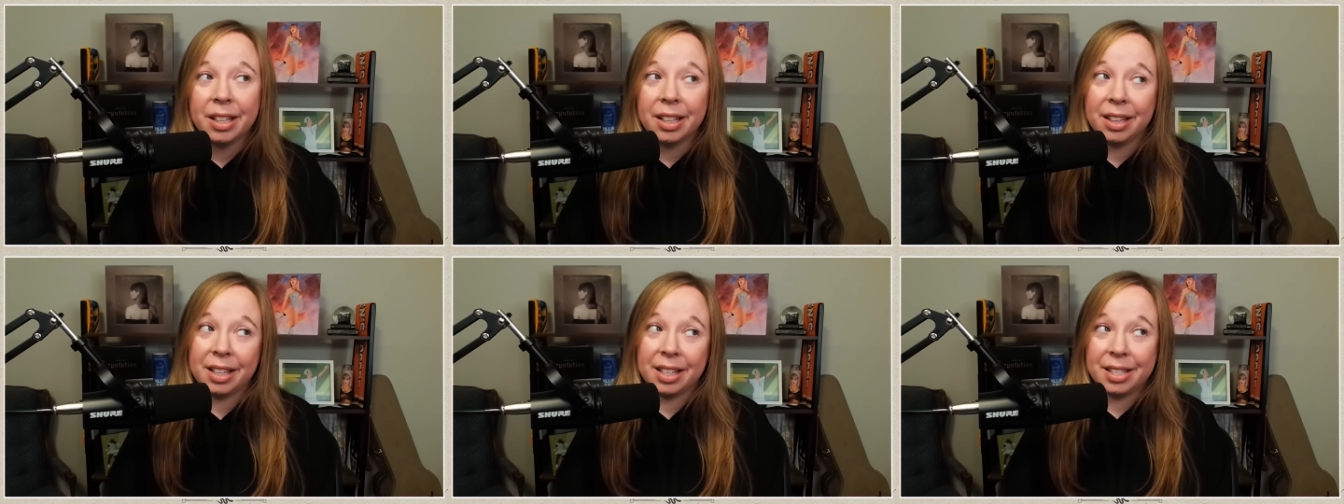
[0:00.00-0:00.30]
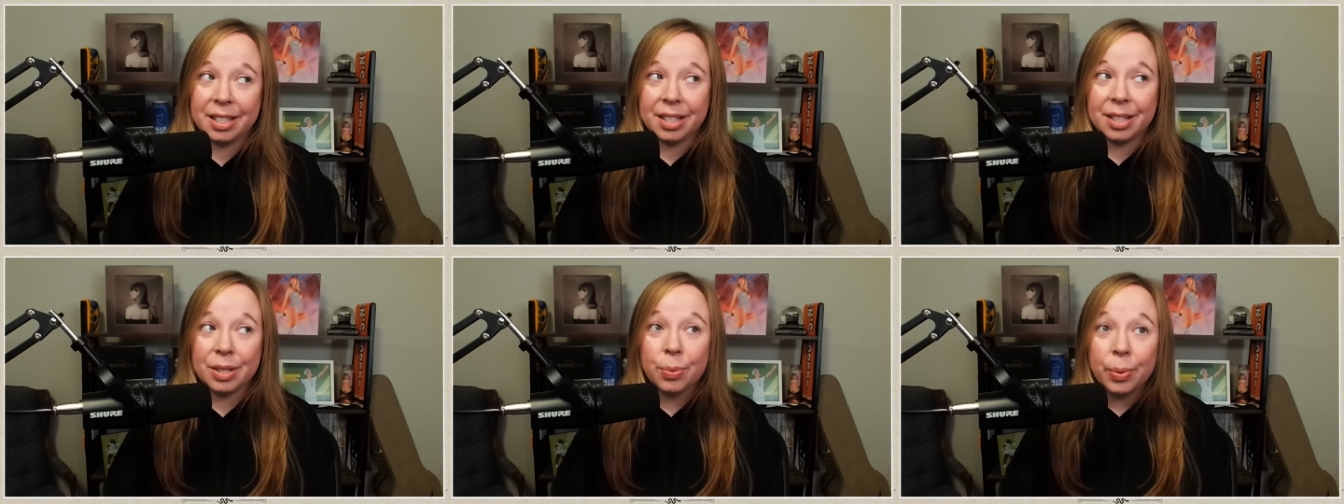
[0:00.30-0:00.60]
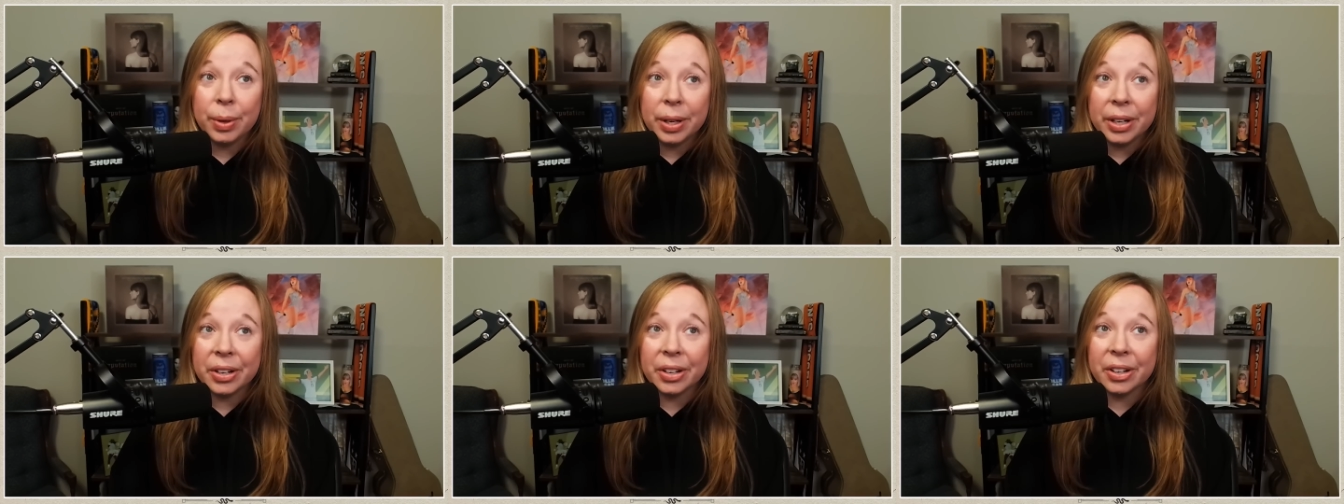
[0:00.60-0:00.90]
This is
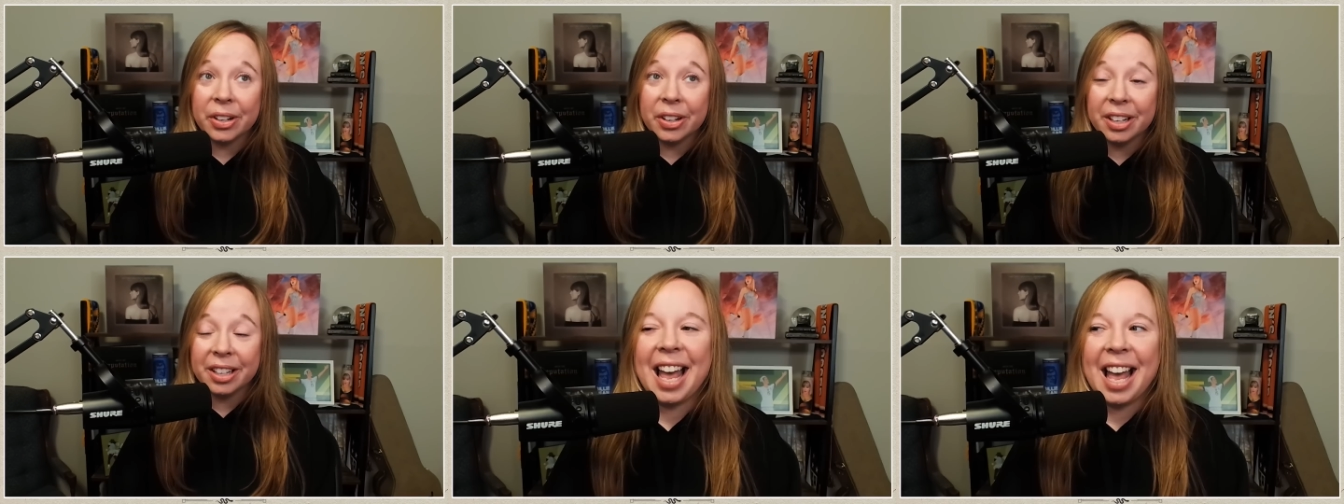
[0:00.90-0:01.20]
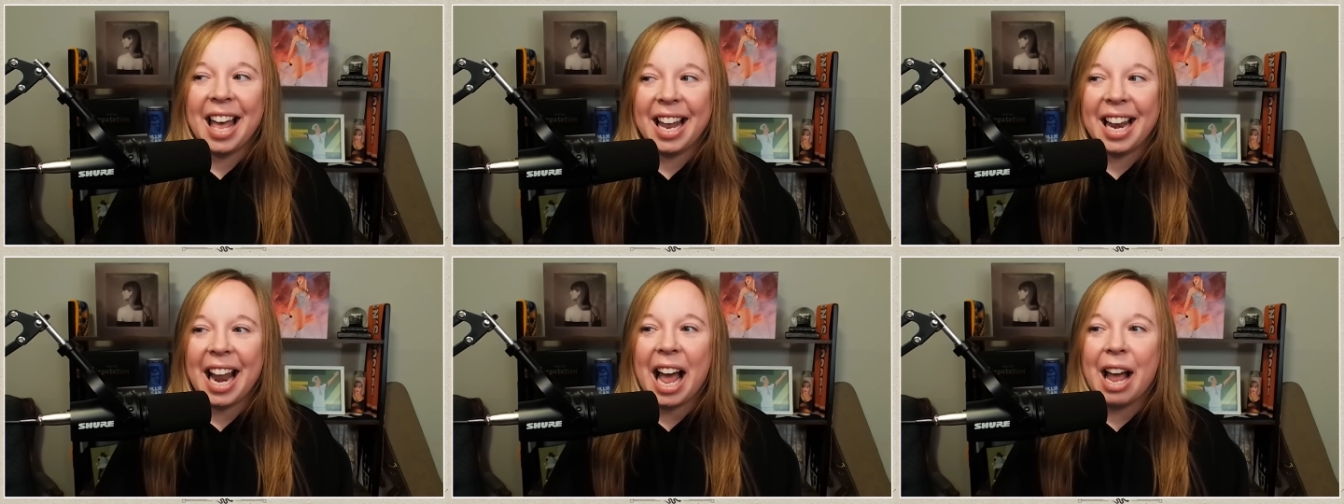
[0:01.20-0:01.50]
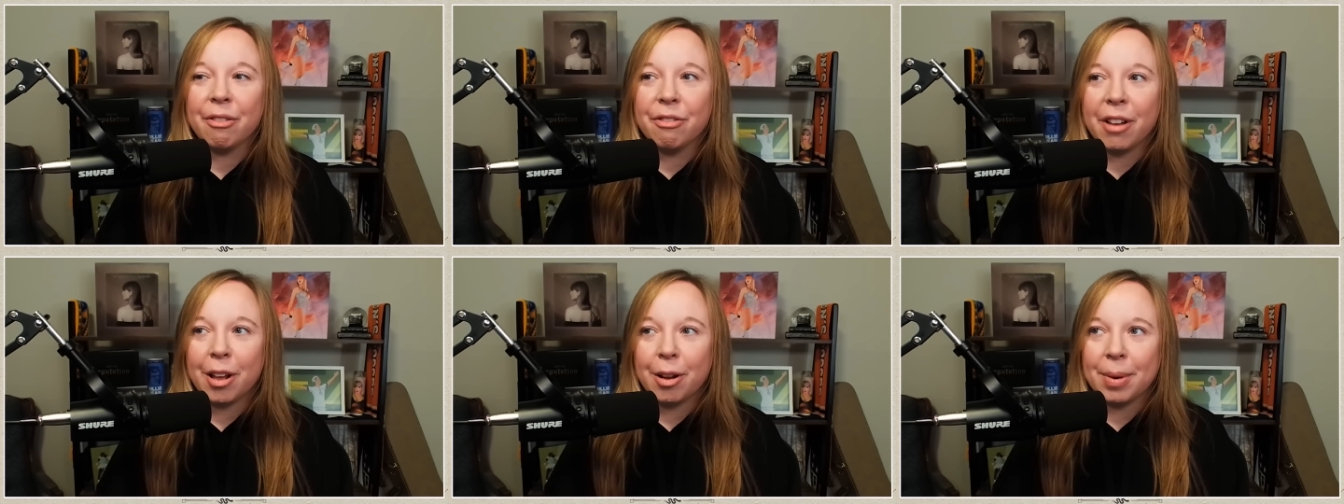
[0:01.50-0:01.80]
weird. And I
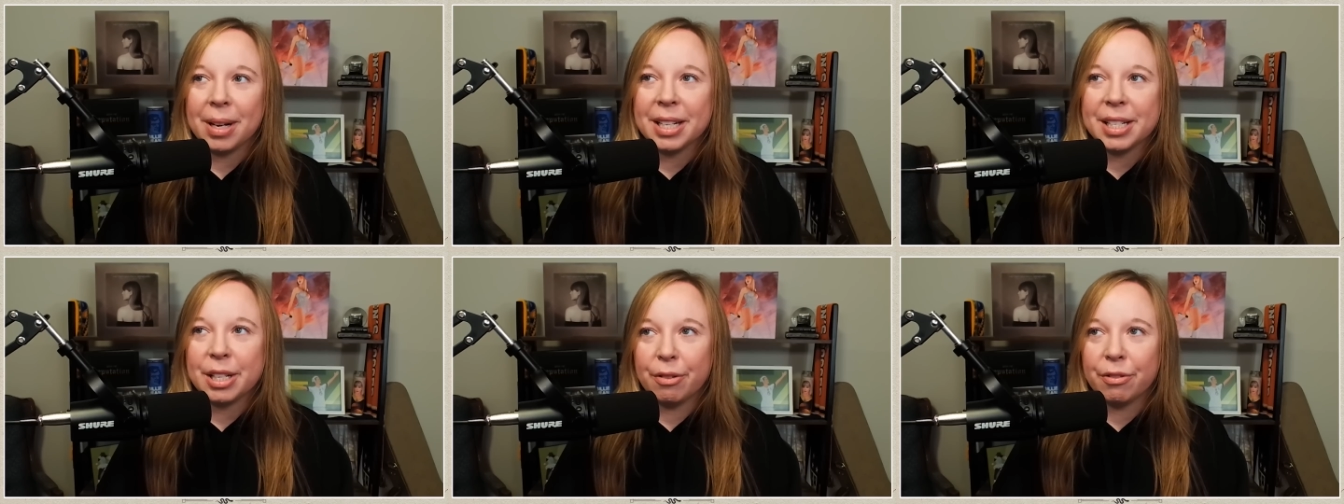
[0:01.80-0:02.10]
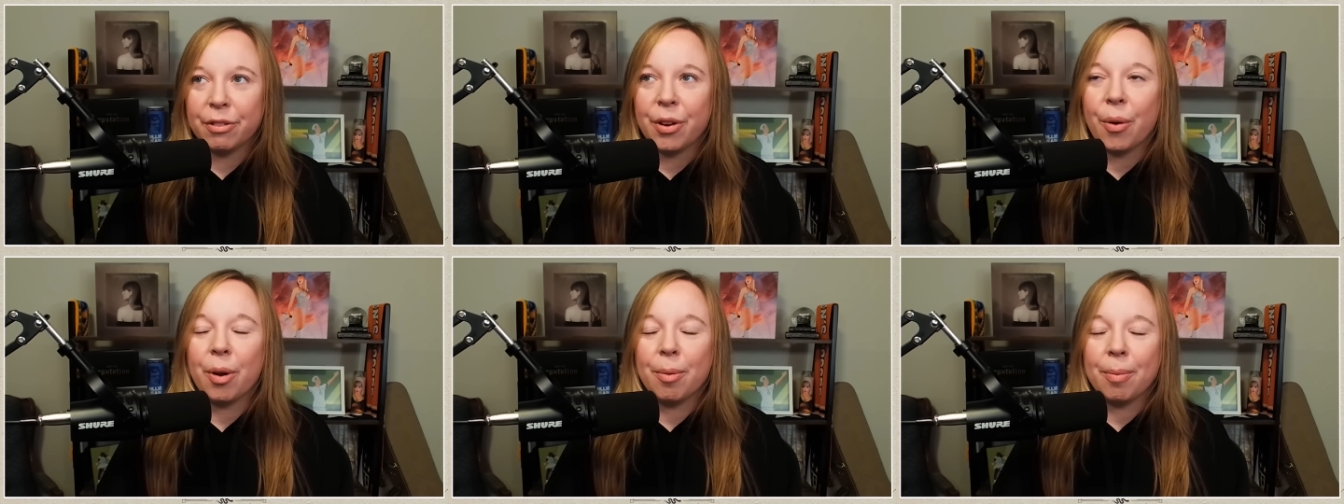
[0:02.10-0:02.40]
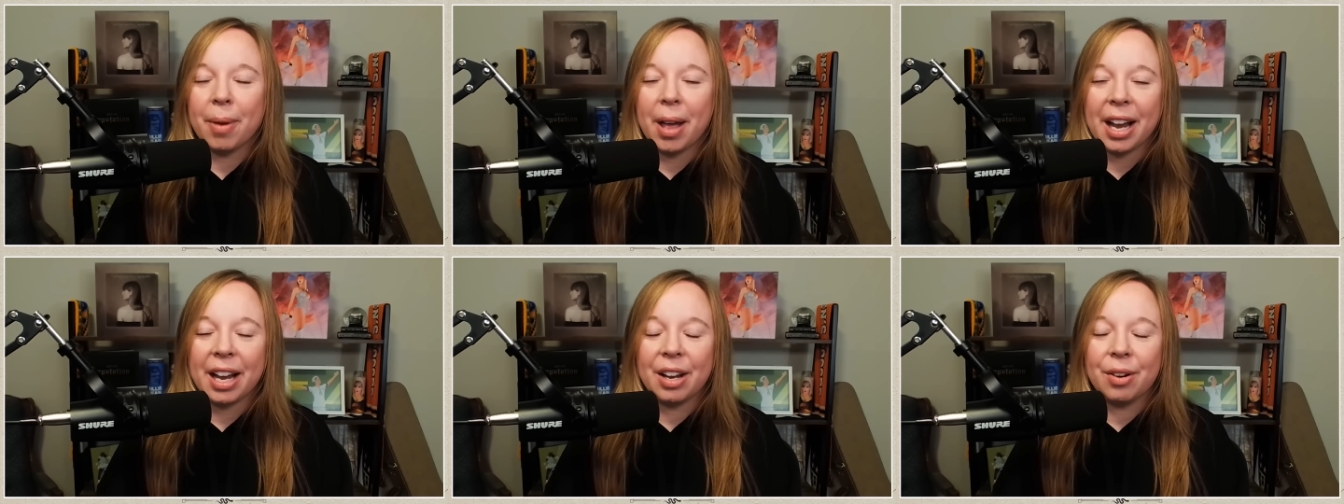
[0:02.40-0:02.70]
found myself going
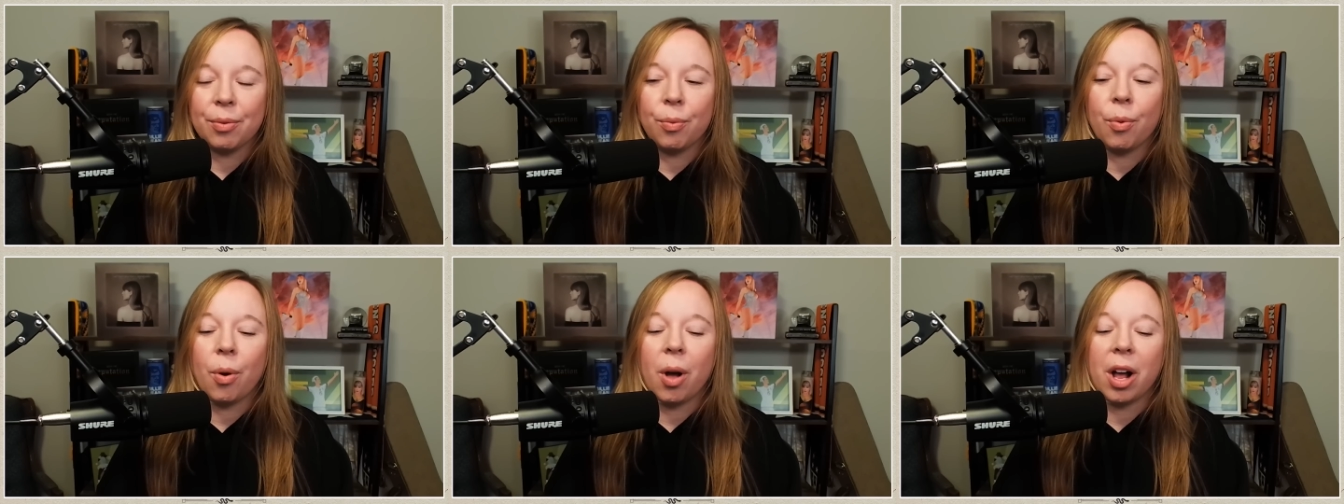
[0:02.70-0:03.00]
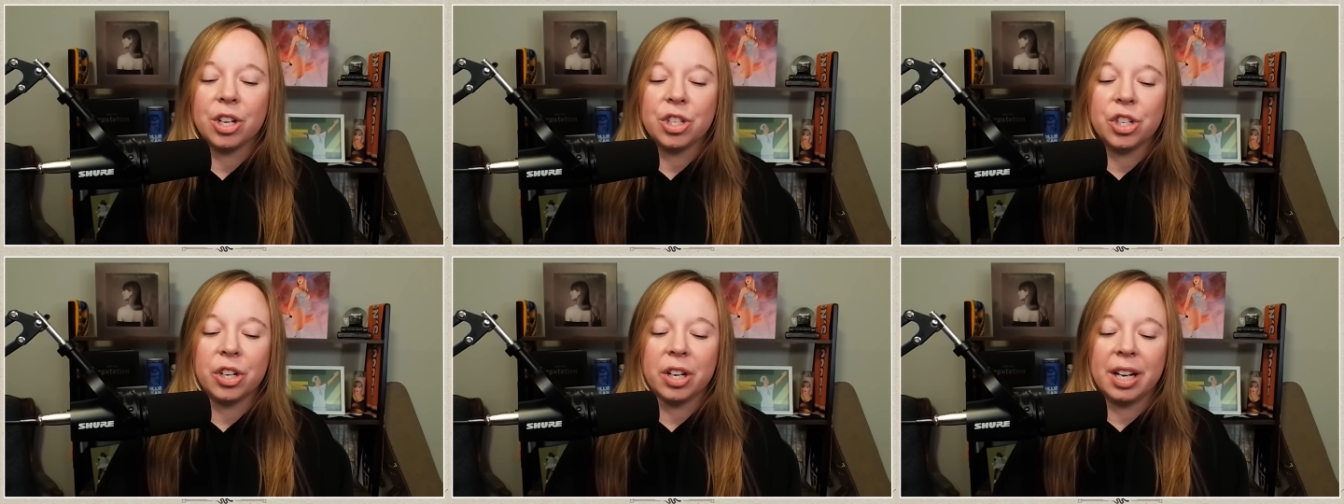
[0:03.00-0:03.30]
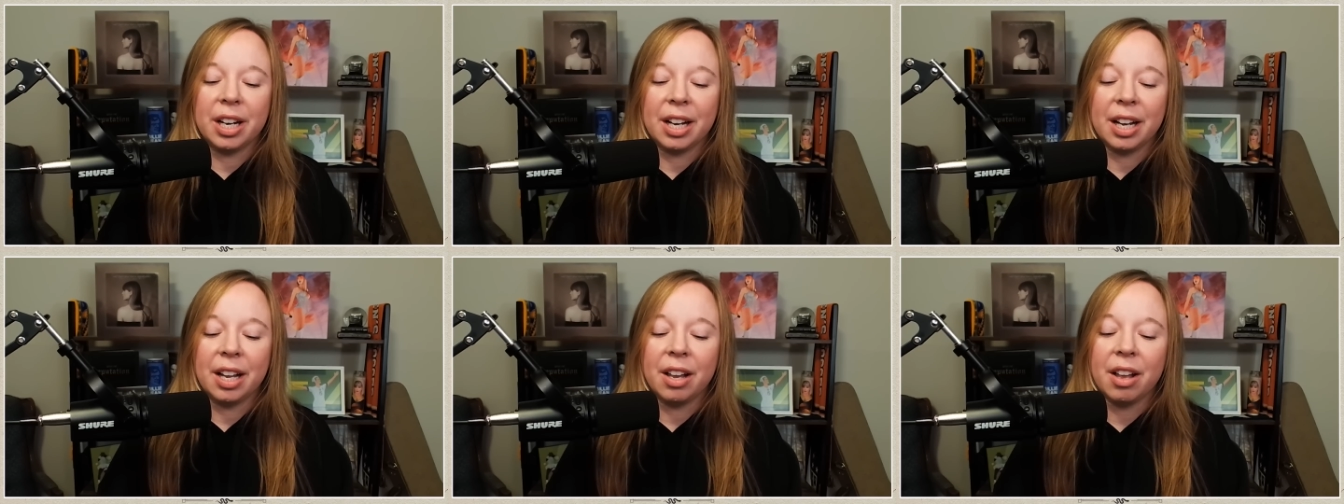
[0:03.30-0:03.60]
back and
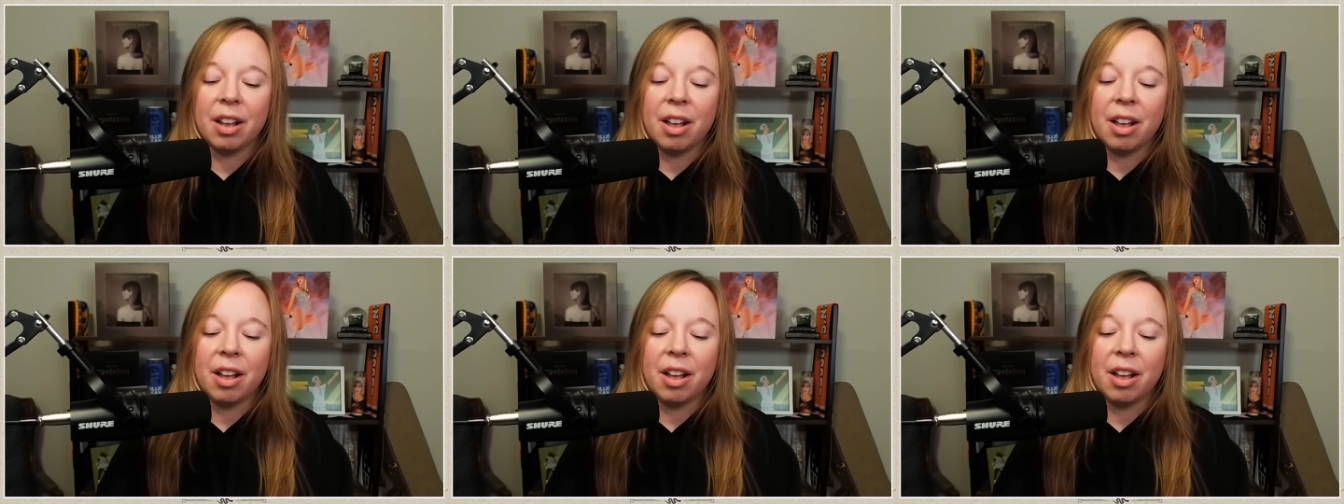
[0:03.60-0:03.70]
watching